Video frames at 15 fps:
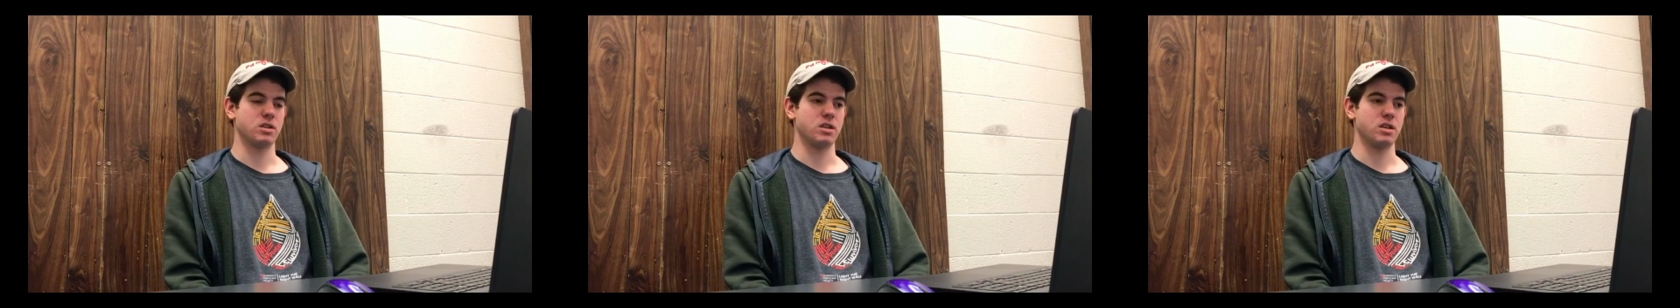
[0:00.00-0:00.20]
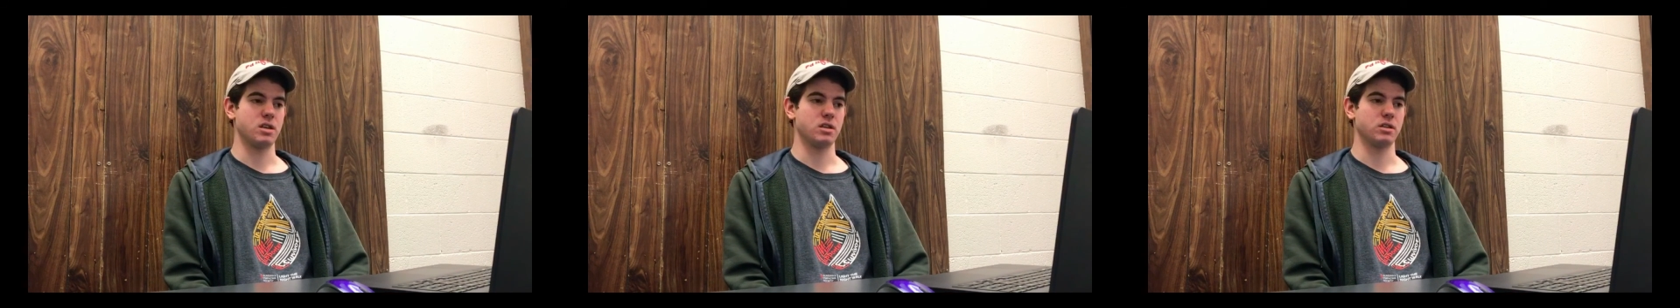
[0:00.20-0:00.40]

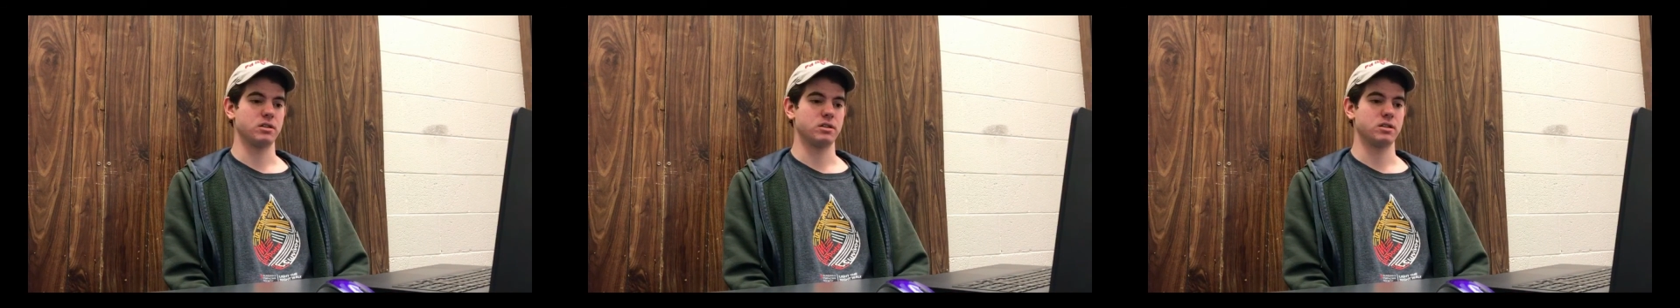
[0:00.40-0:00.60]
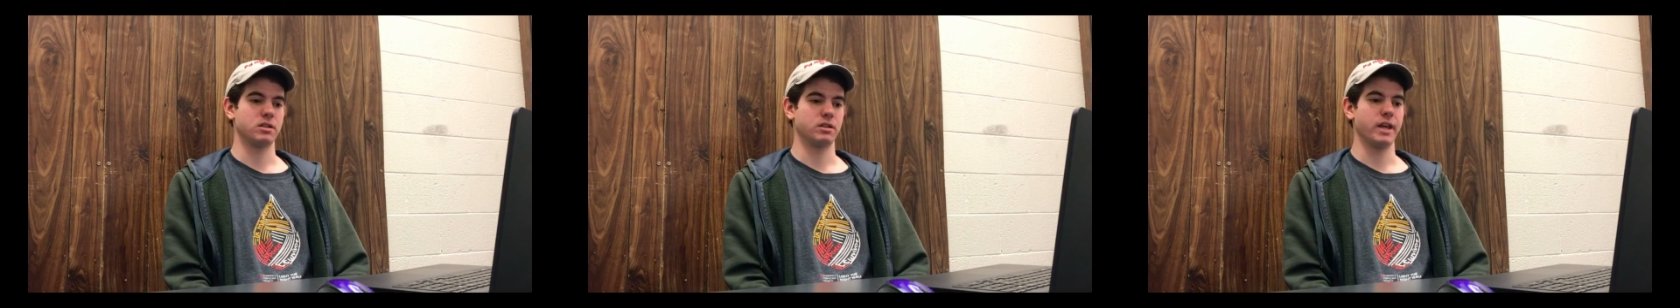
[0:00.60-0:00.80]
the
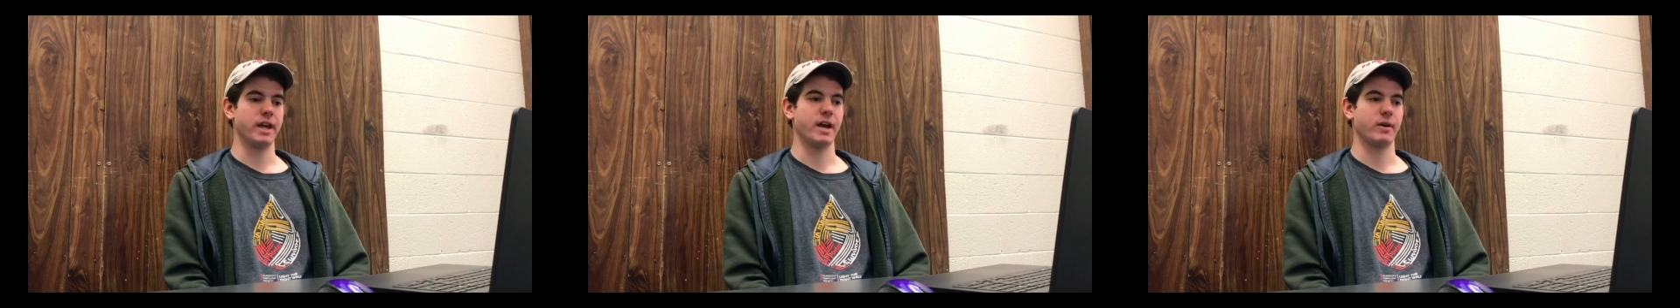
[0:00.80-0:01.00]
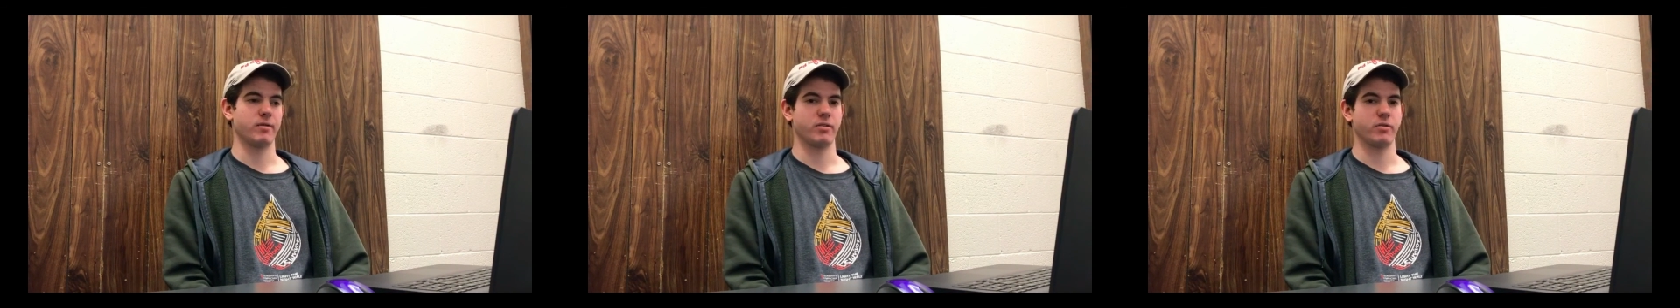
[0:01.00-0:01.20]

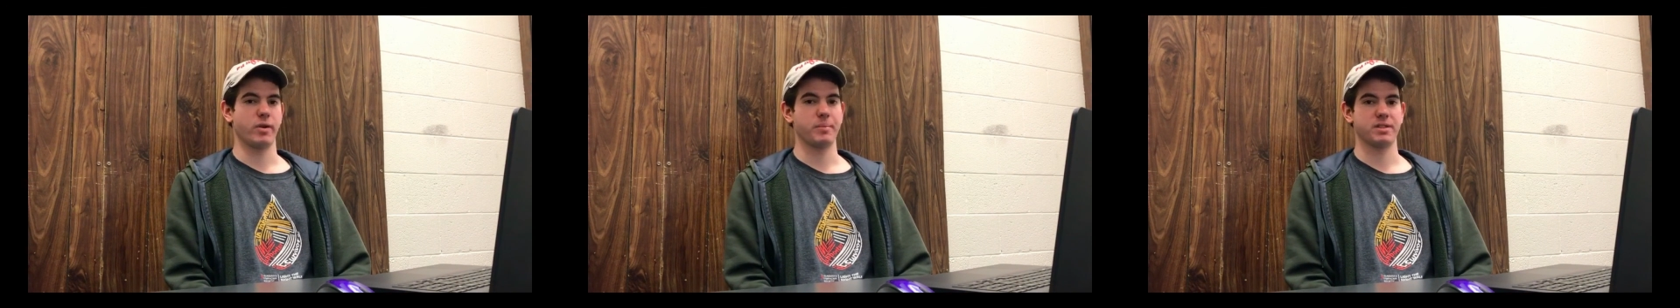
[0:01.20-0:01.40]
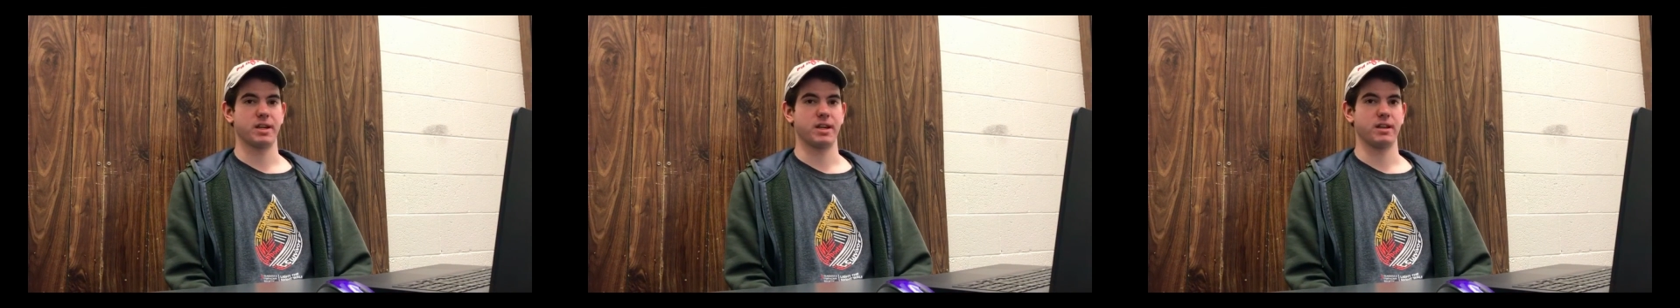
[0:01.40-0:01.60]
layout of the
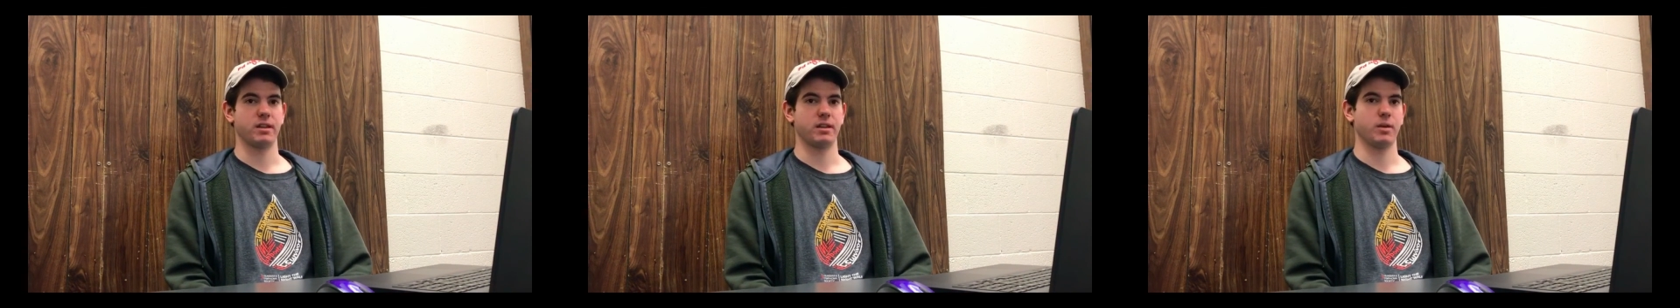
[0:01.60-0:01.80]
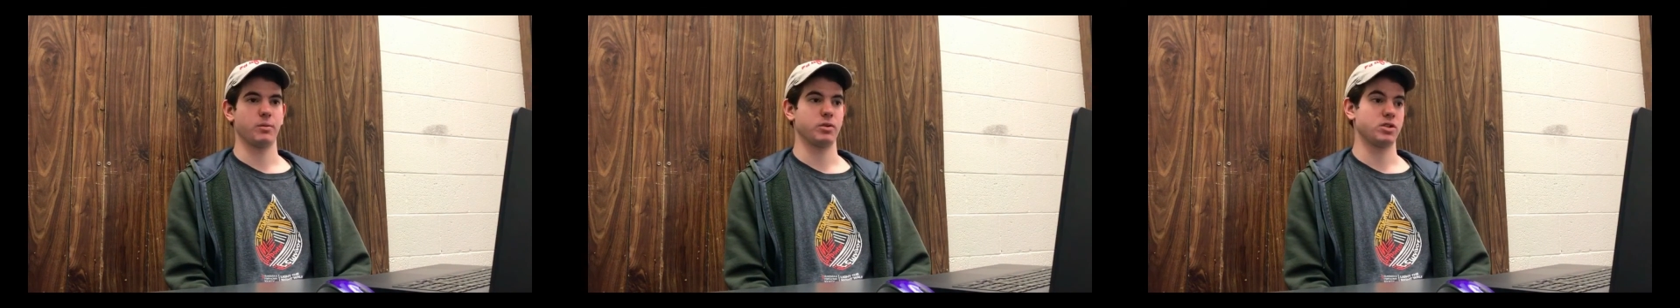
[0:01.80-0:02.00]
website,
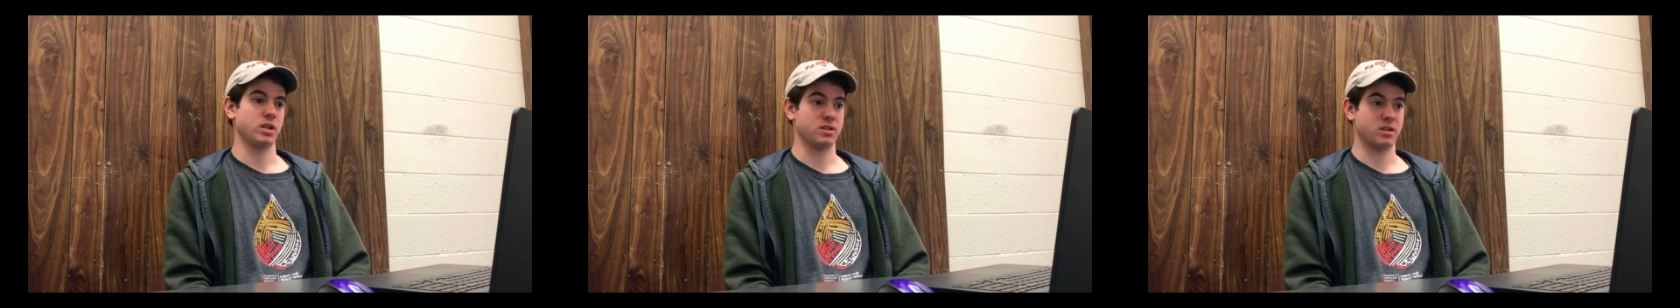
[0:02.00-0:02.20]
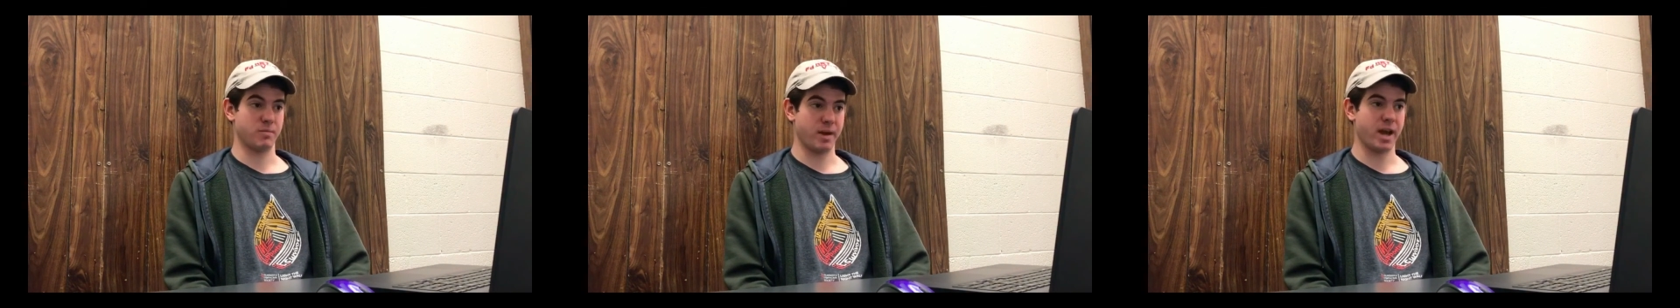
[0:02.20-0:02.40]
it will change the